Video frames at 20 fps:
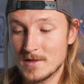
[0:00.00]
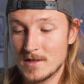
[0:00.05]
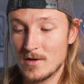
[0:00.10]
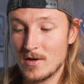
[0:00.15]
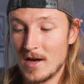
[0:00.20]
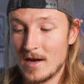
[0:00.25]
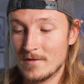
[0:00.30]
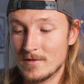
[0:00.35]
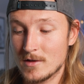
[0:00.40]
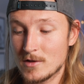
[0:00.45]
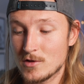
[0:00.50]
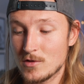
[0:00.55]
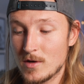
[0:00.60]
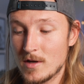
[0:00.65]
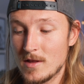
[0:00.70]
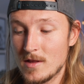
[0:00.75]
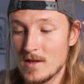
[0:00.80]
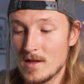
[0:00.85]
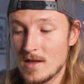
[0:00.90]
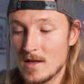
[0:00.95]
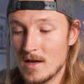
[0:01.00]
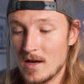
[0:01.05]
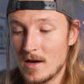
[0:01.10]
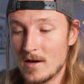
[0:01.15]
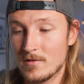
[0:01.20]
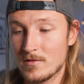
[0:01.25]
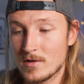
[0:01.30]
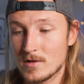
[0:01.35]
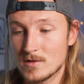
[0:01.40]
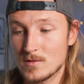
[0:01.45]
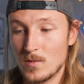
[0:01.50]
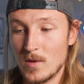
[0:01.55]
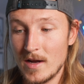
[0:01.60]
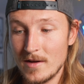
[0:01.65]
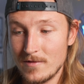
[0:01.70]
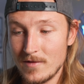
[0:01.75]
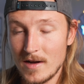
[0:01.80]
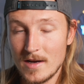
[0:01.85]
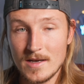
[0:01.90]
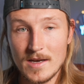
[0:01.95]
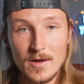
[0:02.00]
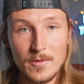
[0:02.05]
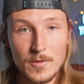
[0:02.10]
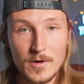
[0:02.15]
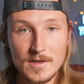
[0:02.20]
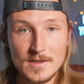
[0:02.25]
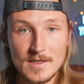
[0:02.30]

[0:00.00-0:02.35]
and you have to join the Hover's Wi-Fi network